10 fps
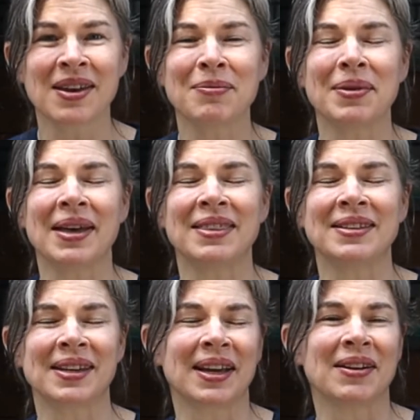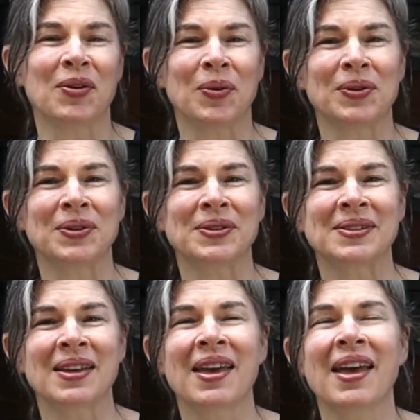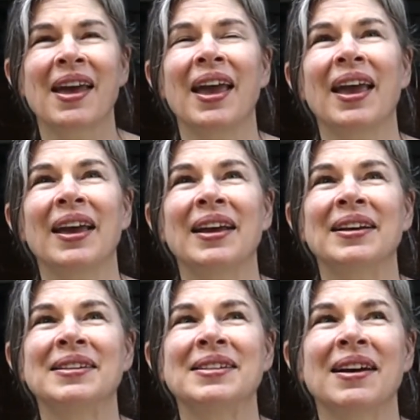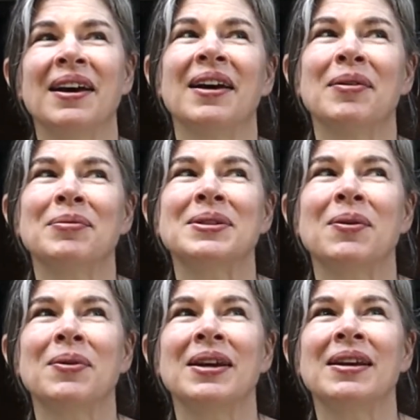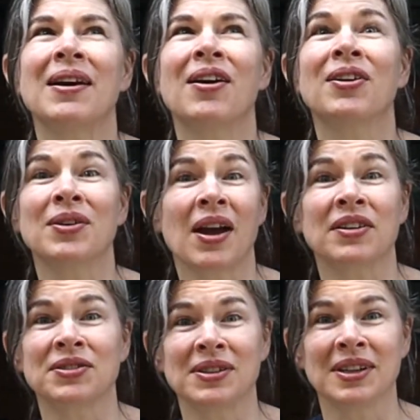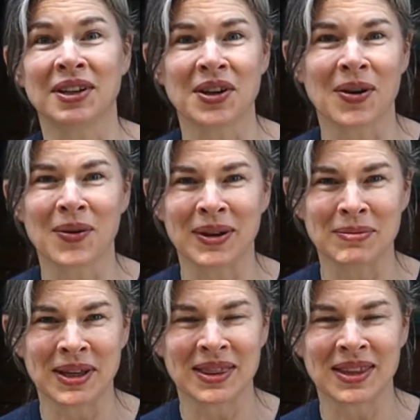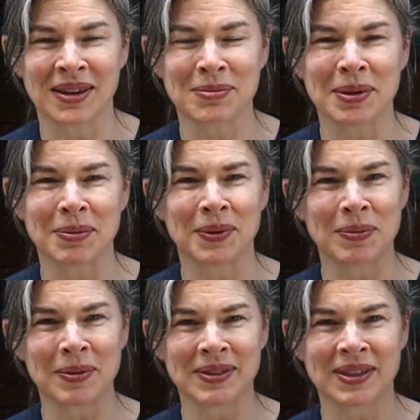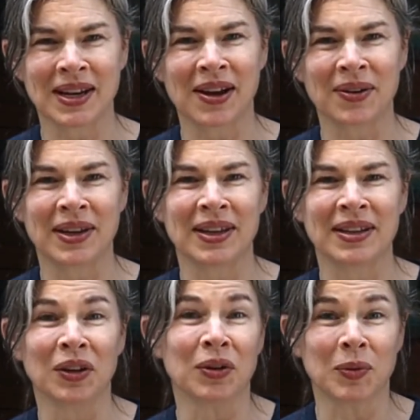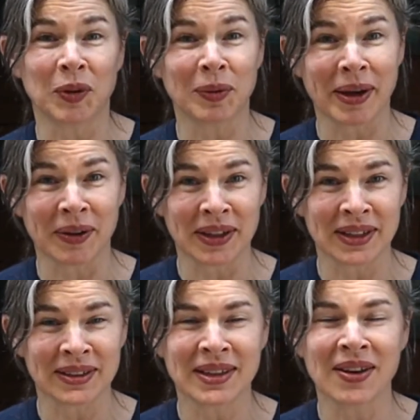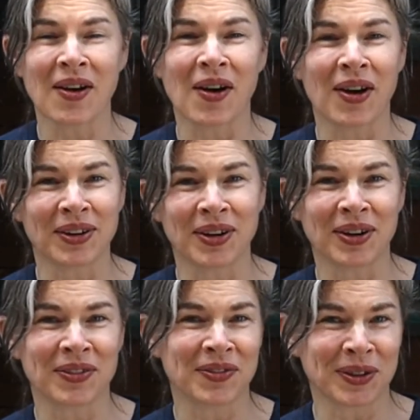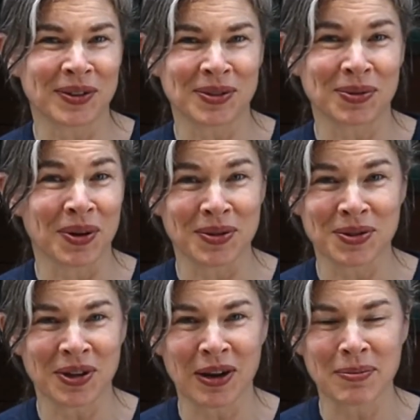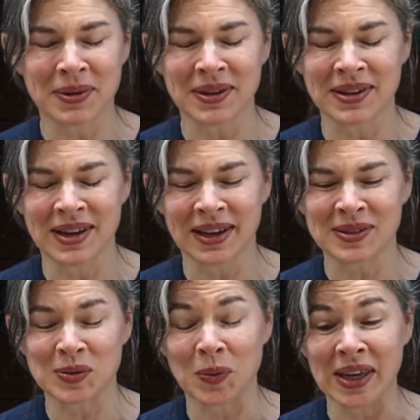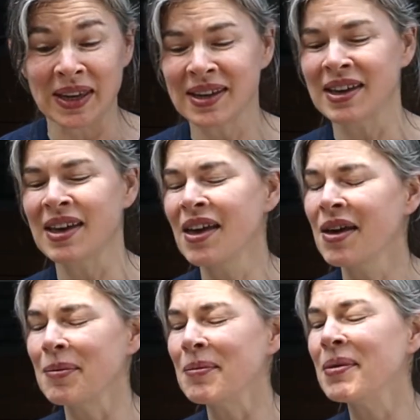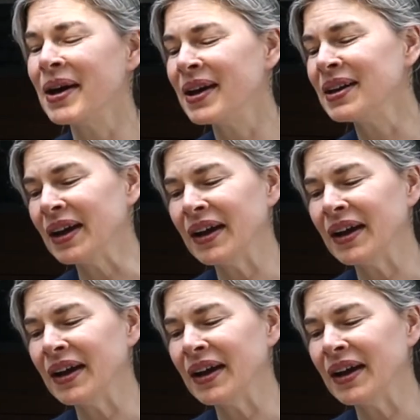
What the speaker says: but the second owners. And so we are actually going to go and meet the people who built it out and learn more about it on our first road trip next week. But